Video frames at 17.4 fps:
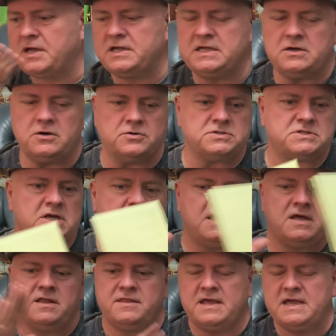He goes,
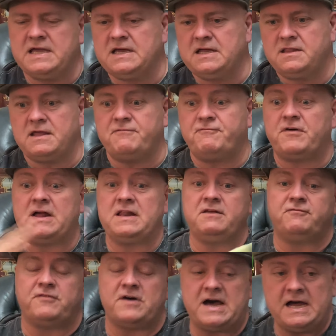they get they
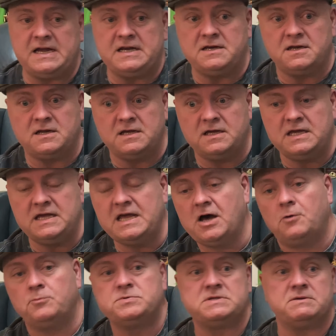finally find he
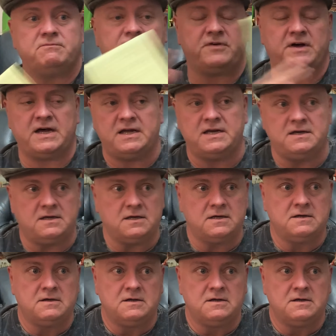helps them find